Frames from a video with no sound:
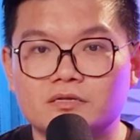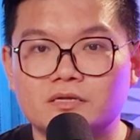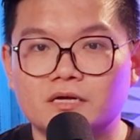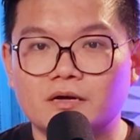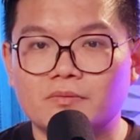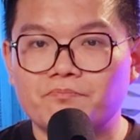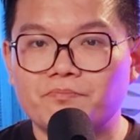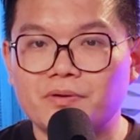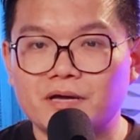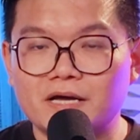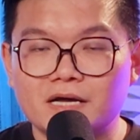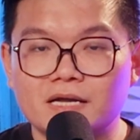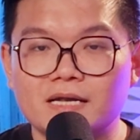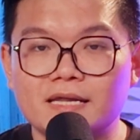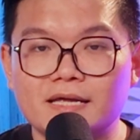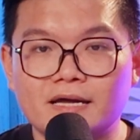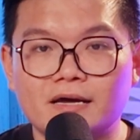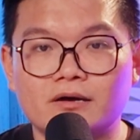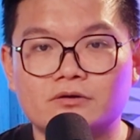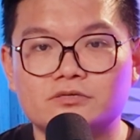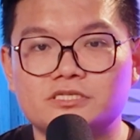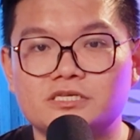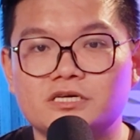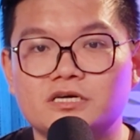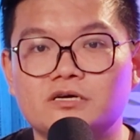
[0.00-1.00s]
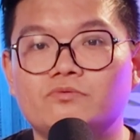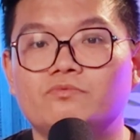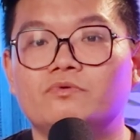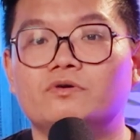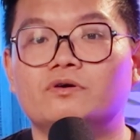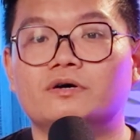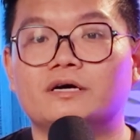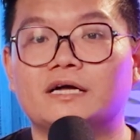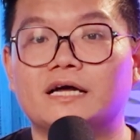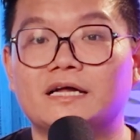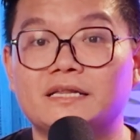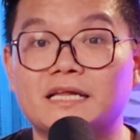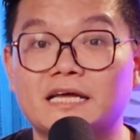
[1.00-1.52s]
The bigger layouts here
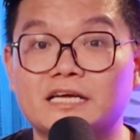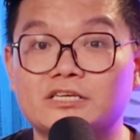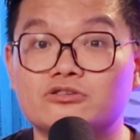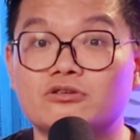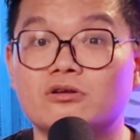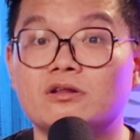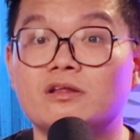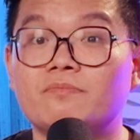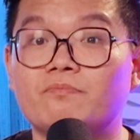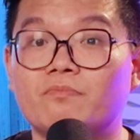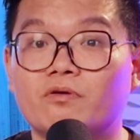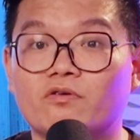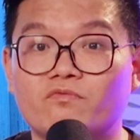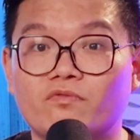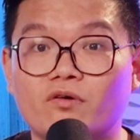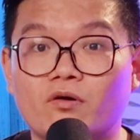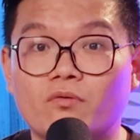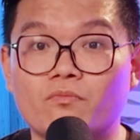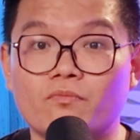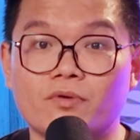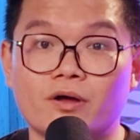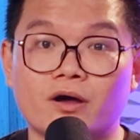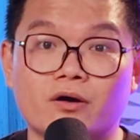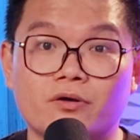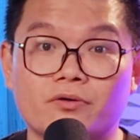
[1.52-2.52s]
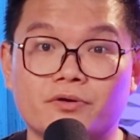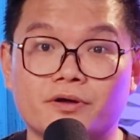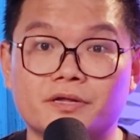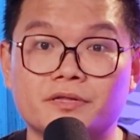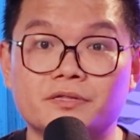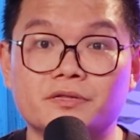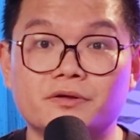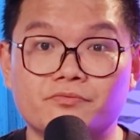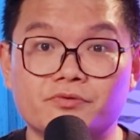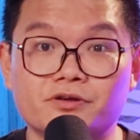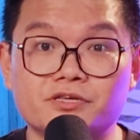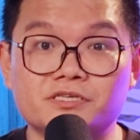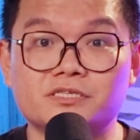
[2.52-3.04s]
will naturally perform well in
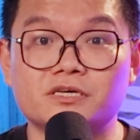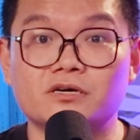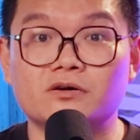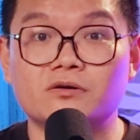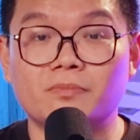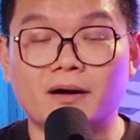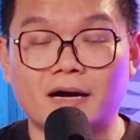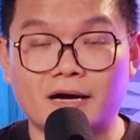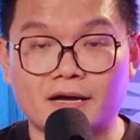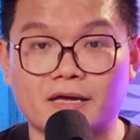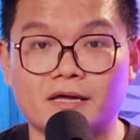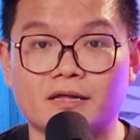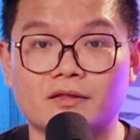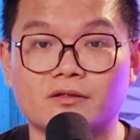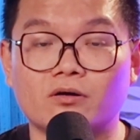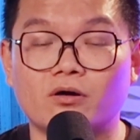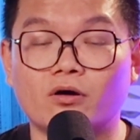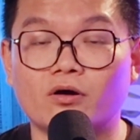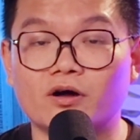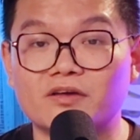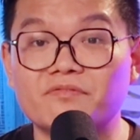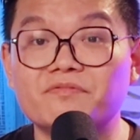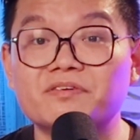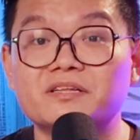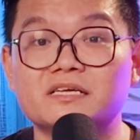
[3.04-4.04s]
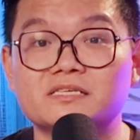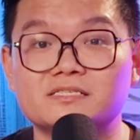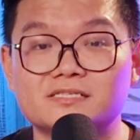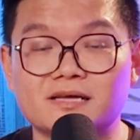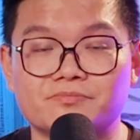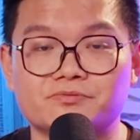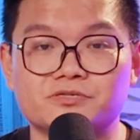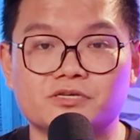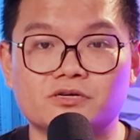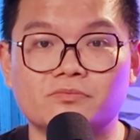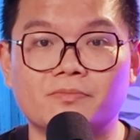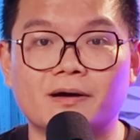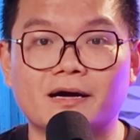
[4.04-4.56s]
the resale market or even the
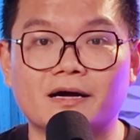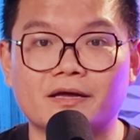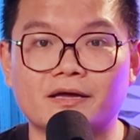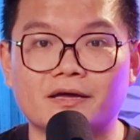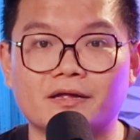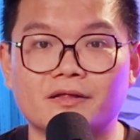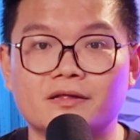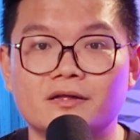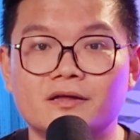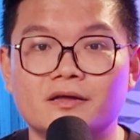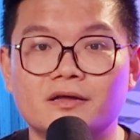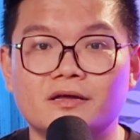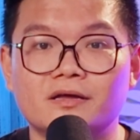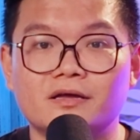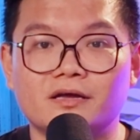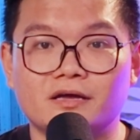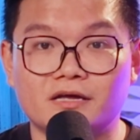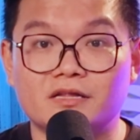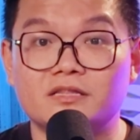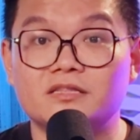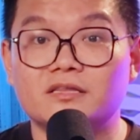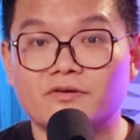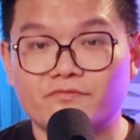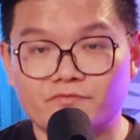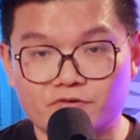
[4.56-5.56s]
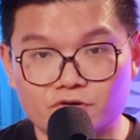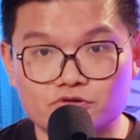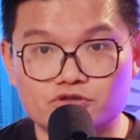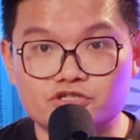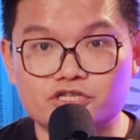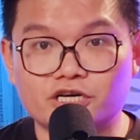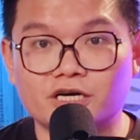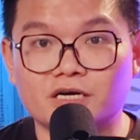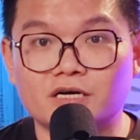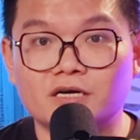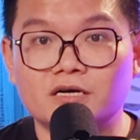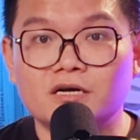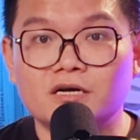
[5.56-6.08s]
sub-sale market in the future.